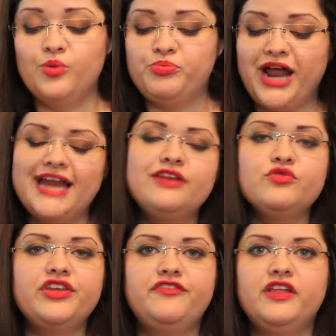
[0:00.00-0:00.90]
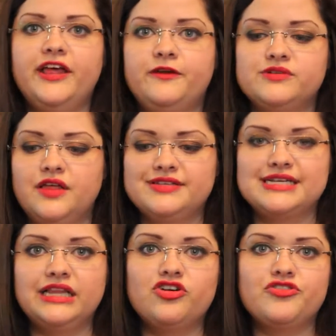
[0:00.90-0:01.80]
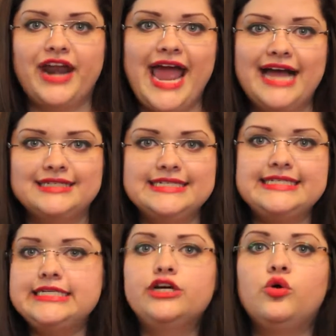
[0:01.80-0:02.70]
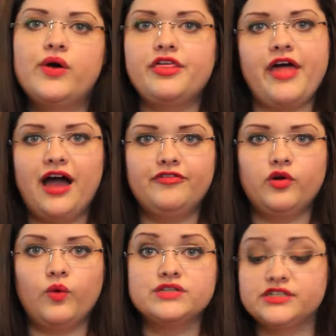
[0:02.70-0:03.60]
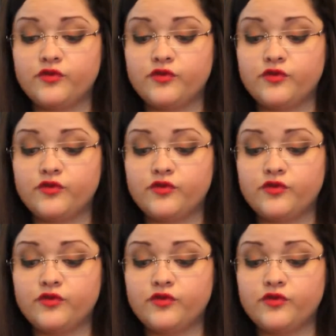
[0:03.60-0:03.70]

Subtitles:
but I didn't really feel like there was all this glitter that I had to deal with afterwards.